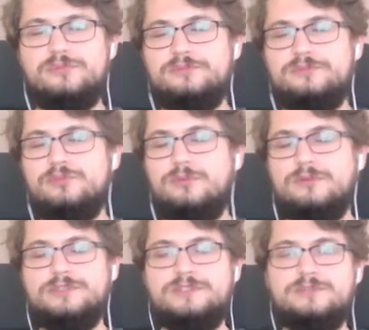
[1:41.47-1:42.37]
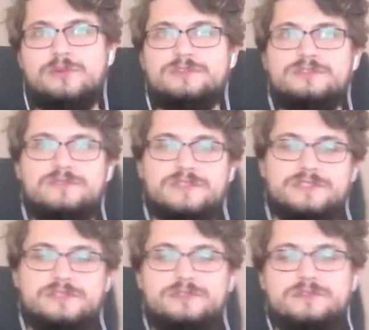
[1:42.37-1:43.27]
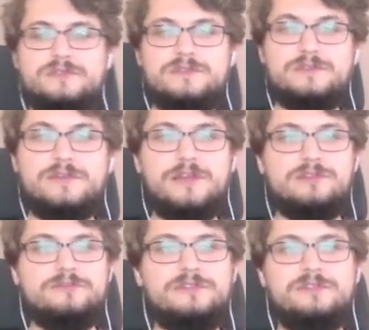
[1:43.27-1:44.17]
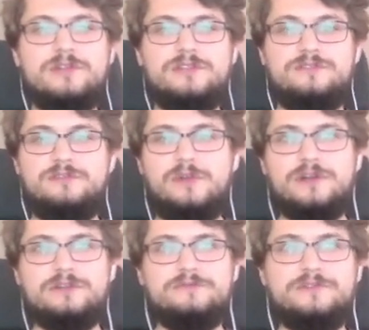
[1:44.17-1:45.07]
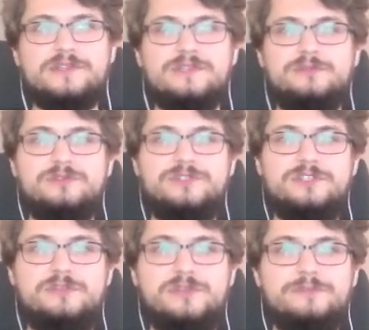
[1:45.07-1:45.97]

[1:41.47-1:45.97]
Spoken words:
probably the most of us has used some kind of interactive debugger, for example, GDB.